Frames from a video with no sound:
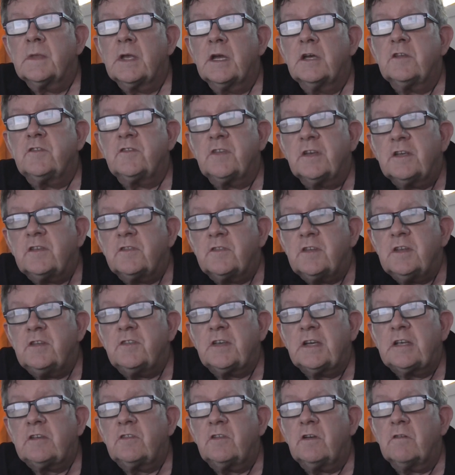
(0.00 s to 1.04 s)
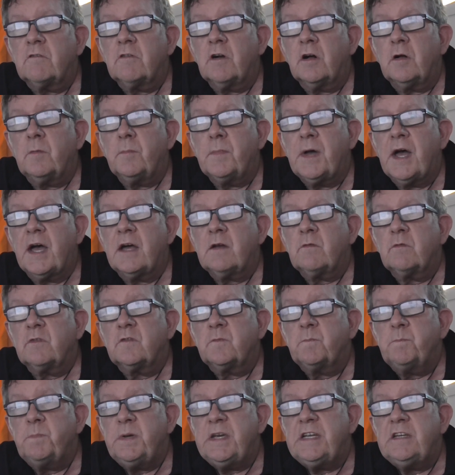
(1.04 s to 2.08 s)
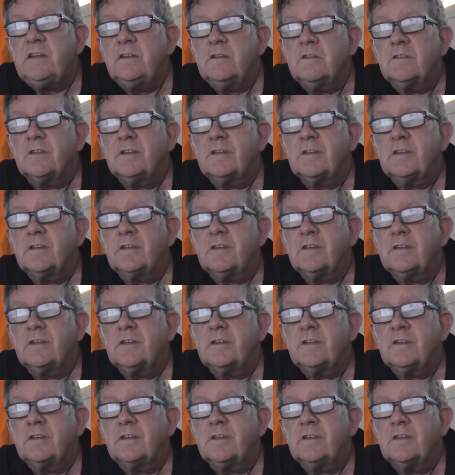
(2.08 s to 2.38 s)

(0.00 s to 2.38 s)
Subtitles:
A 66-year-old man was beaten